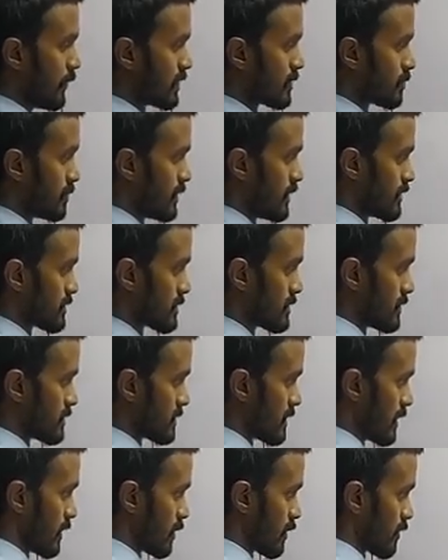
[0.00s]
which means
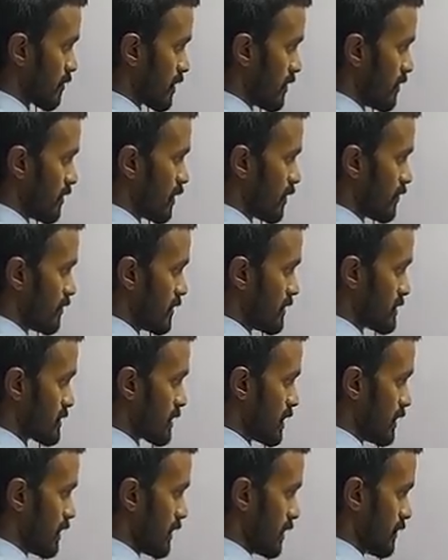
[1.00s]
the center of gravity of the
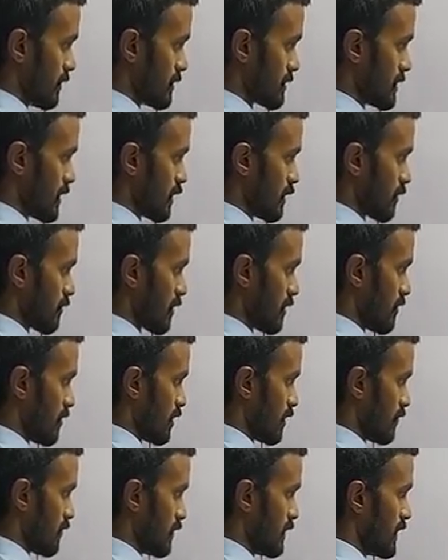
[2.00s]
resultant, the center of
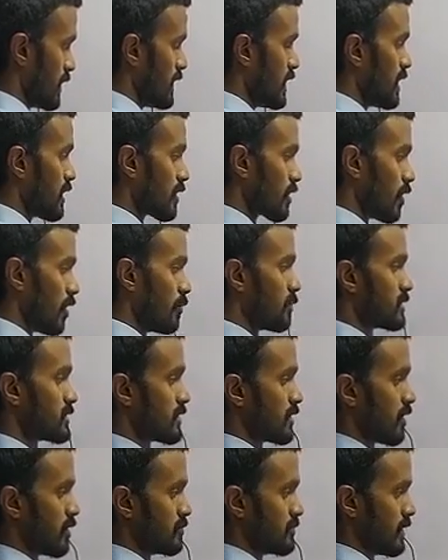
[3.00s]
gravity of the
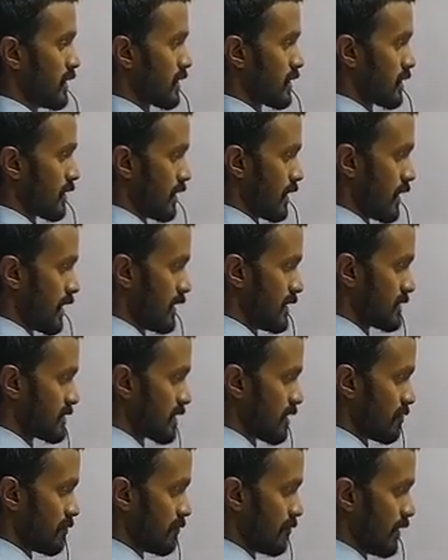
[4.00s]
composite object
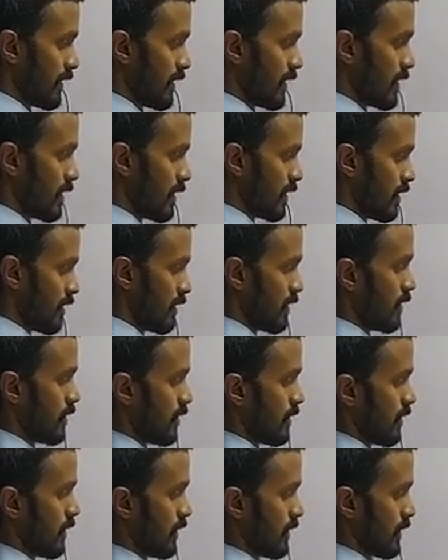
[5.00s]
lies somewhere
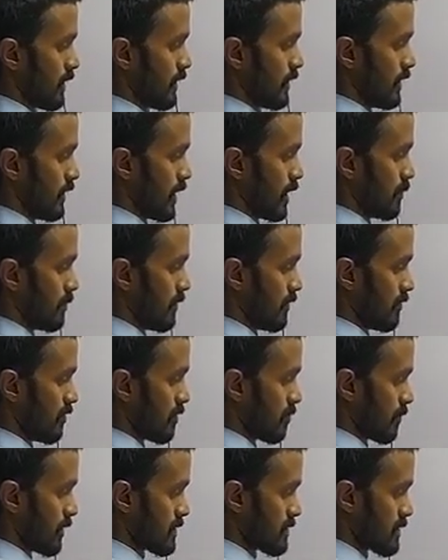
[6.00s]
like here,
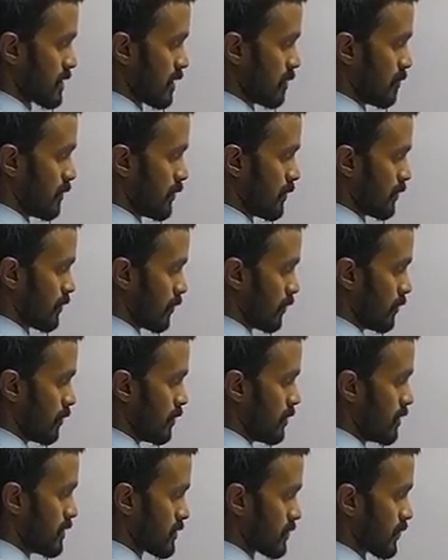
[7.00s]
W1 plus
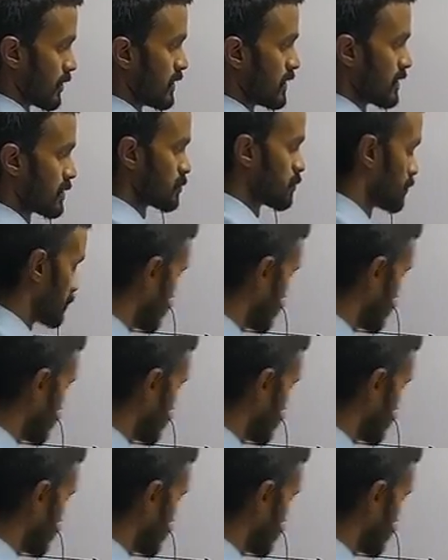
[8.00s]
W2. So in this